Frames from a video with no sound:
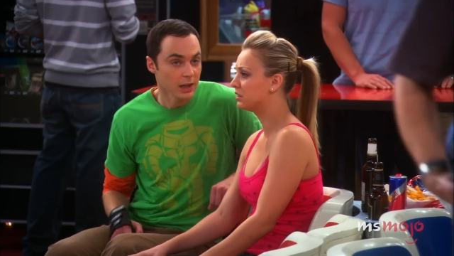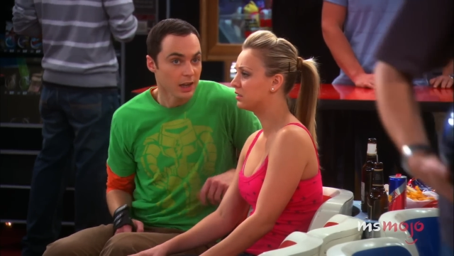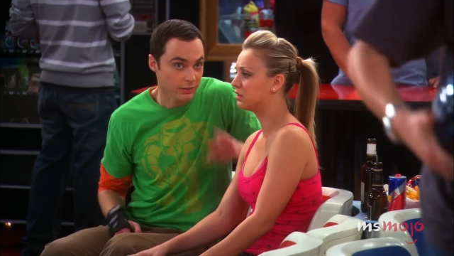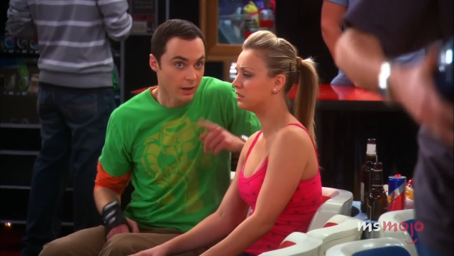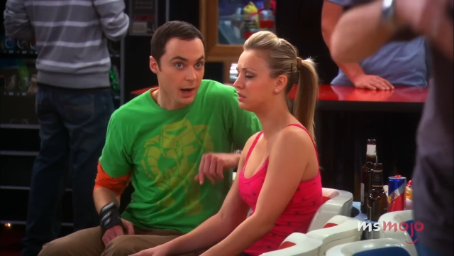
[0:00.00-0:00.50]
Speaker 1: as the
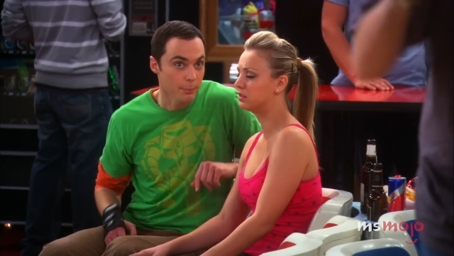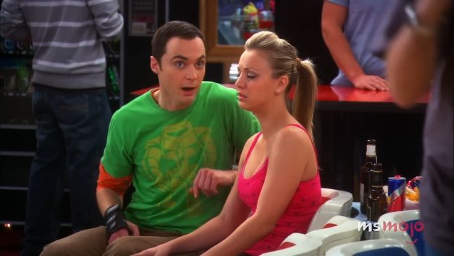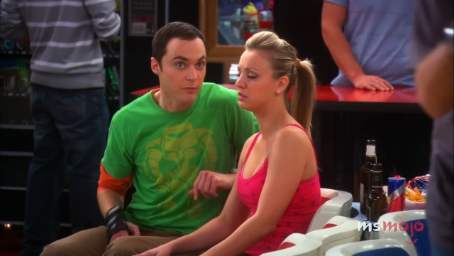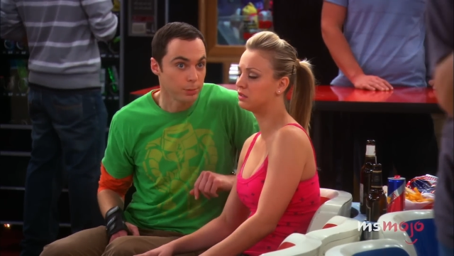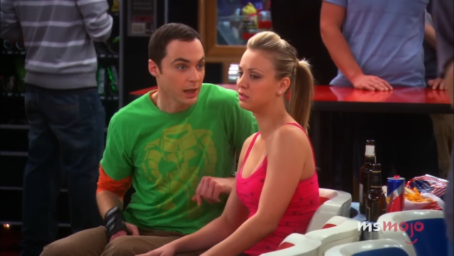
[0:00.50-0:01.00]
day goes
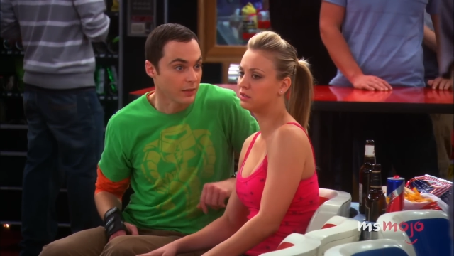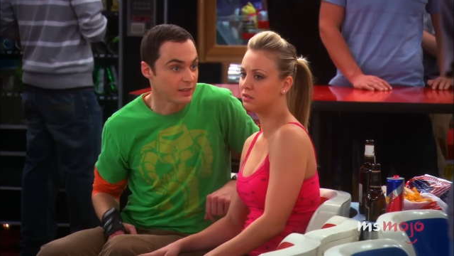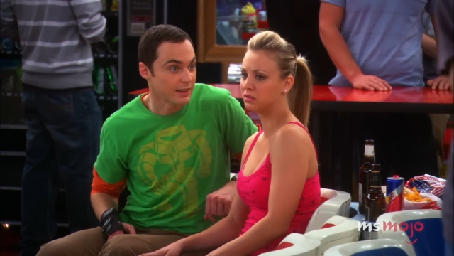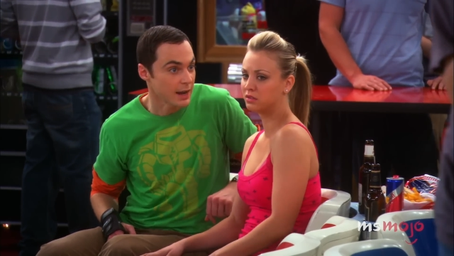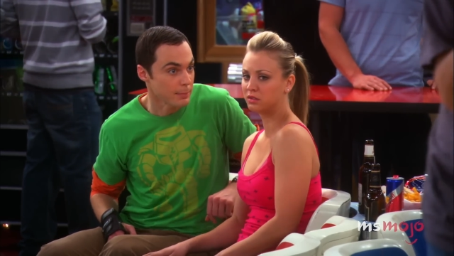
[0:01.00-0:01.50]
on,
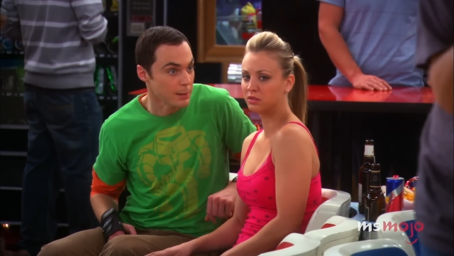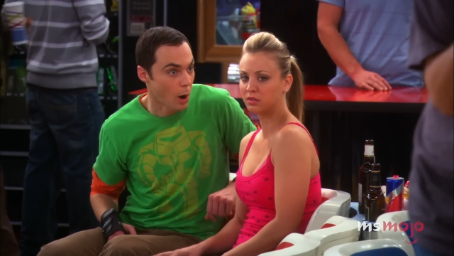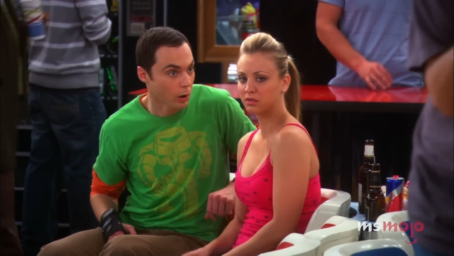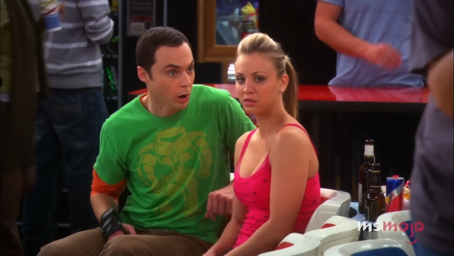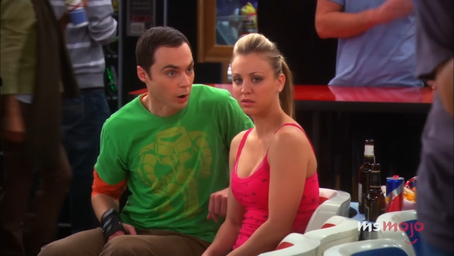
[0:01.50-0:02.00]
and rebuilds
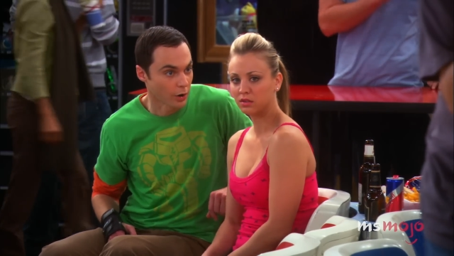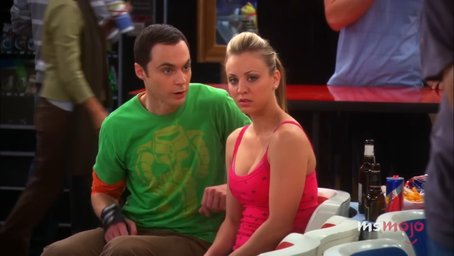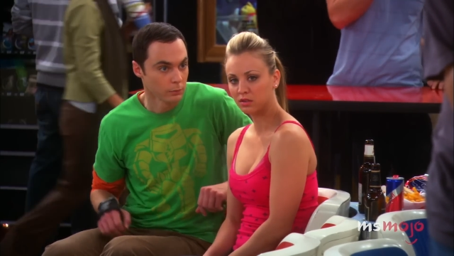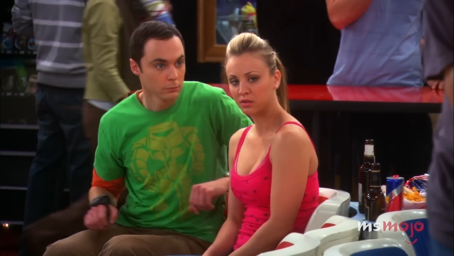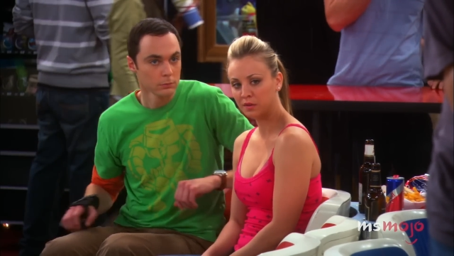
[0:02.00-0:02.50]
during
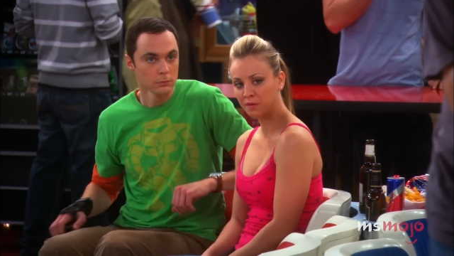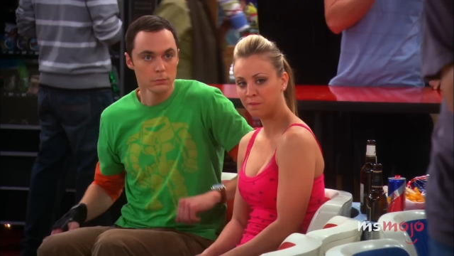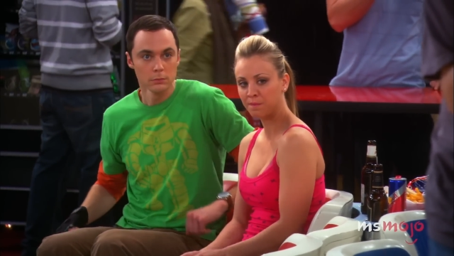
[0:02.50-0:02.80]
sleep.